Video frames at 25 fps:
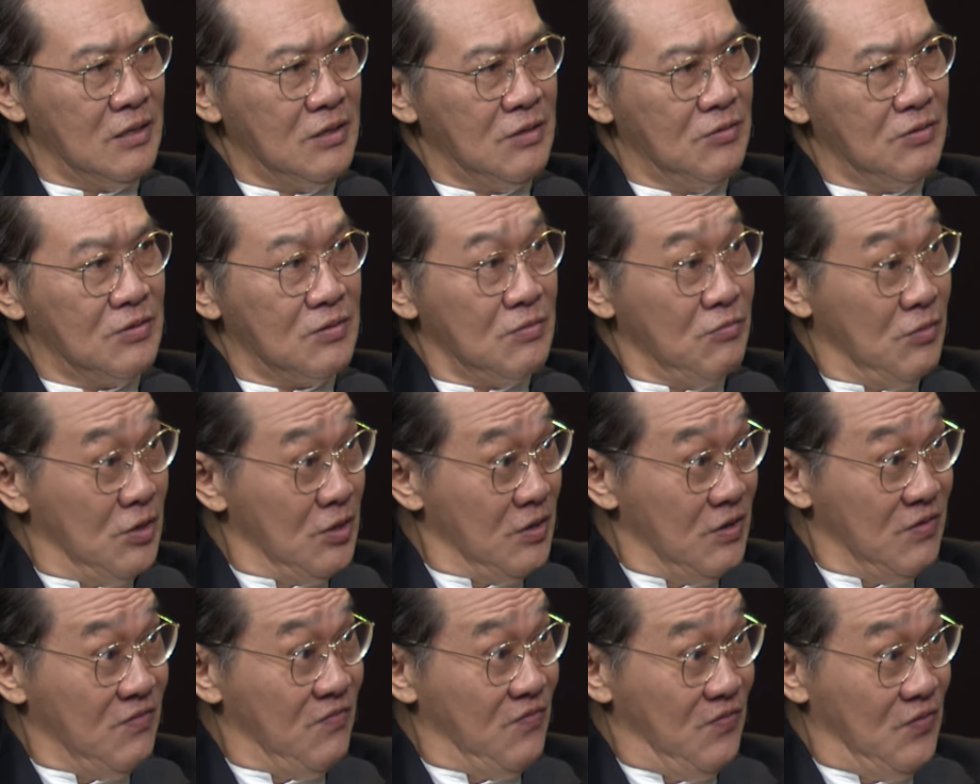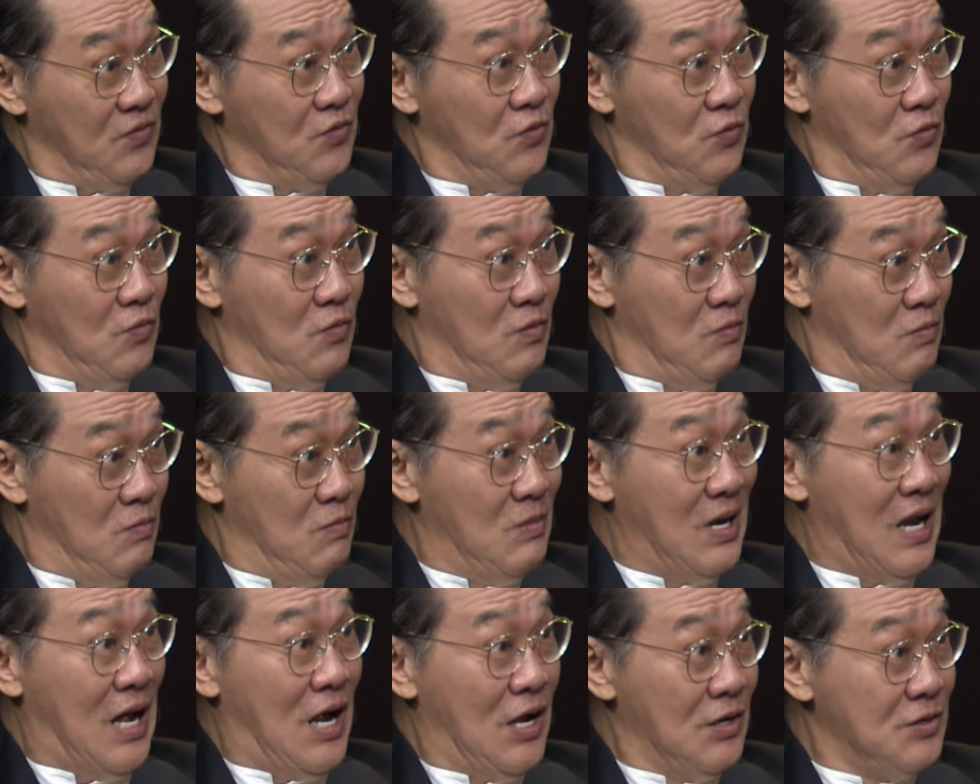It's one of the few
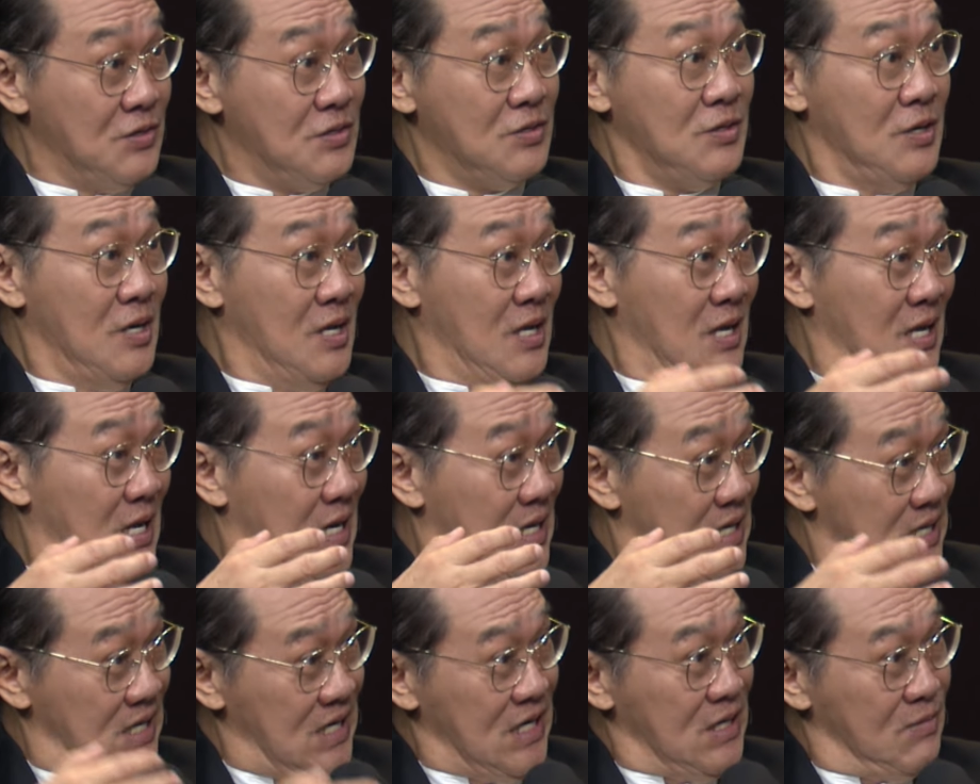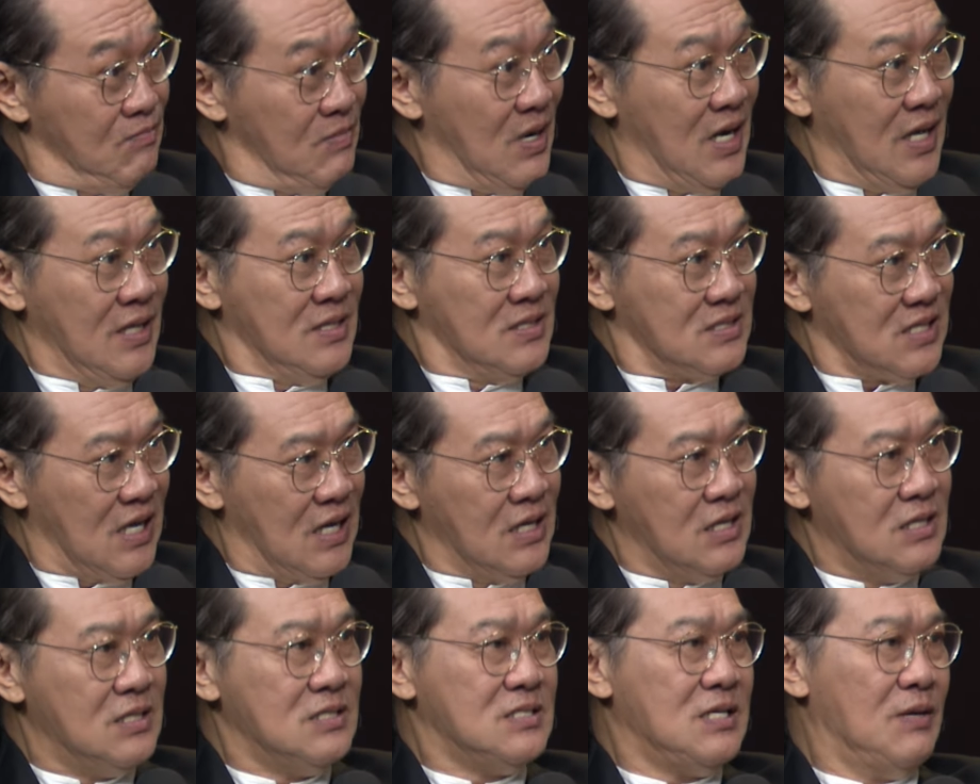large tin mines
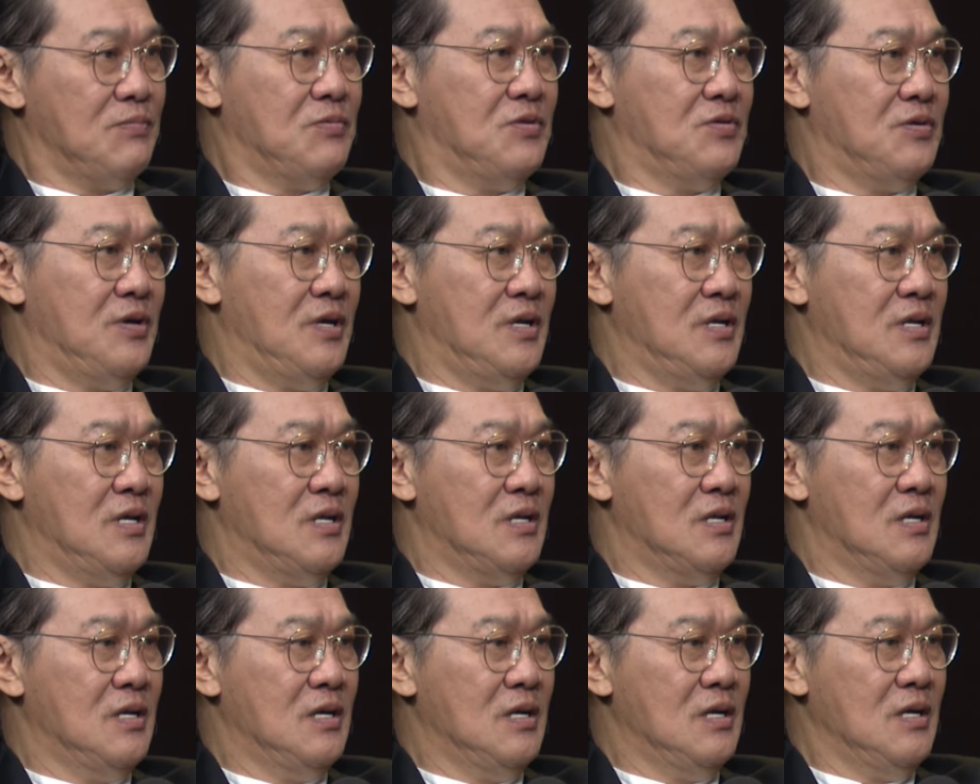subterranean.